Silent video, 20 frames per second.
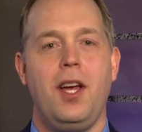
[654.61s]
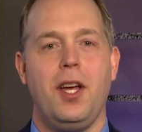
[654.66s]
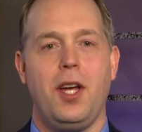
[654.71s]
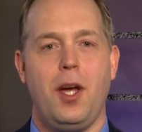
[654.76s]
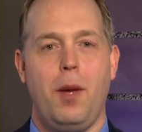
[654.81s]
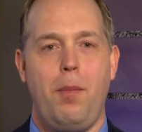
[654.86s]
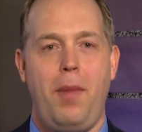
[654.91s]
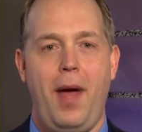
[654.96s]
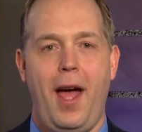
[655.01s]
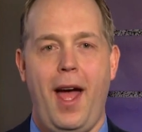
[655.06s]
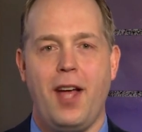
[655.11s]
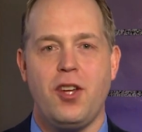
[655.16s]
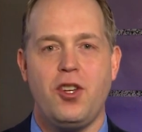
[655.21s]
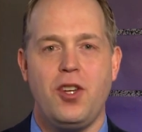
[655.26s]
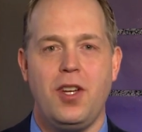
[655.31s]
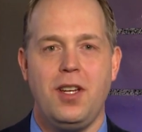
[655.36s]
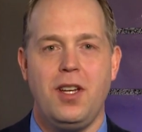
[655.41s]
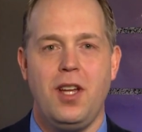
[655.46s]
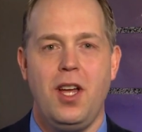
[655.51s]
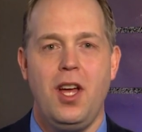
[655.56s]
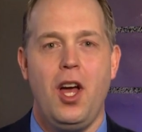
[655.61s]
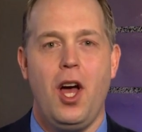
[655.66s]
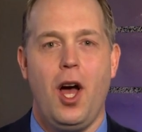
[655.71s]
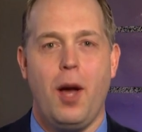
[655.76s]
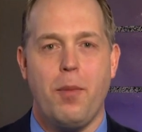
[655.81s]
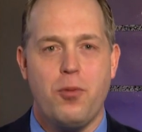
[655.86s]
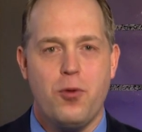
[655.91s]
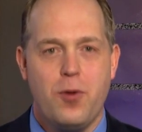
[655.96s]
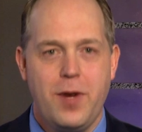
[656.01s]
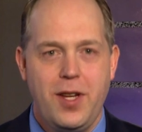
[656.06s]
compassion,
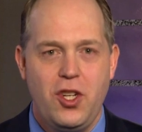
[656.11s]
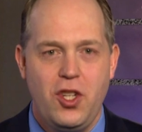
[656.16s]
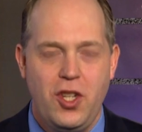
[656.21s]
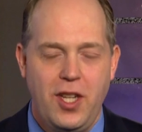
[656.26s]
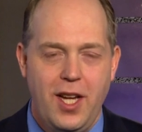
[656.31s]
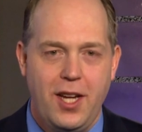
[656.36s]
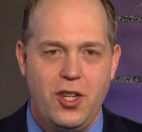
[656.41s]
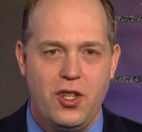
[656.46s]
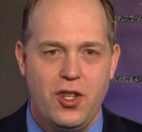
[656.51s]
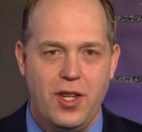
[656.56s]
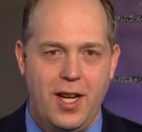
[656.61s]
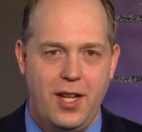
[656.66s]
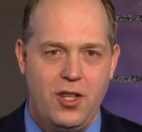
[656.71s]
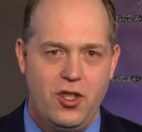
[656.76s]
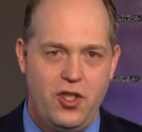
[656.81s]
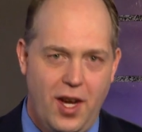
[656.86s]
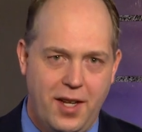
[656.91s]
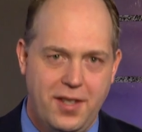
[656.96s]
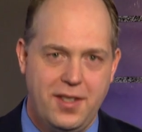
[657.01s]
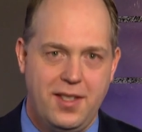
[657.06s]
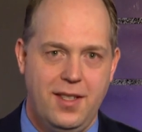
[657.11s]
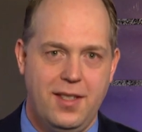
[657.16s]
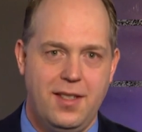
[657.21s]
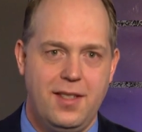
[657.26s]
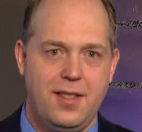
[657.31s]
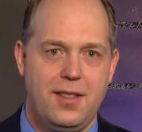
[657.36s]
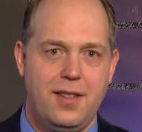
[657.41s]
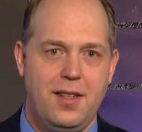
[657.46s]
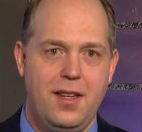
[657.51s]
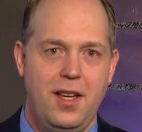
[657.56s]
appreciation, and
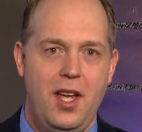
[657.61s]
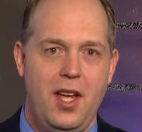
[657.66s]
justice.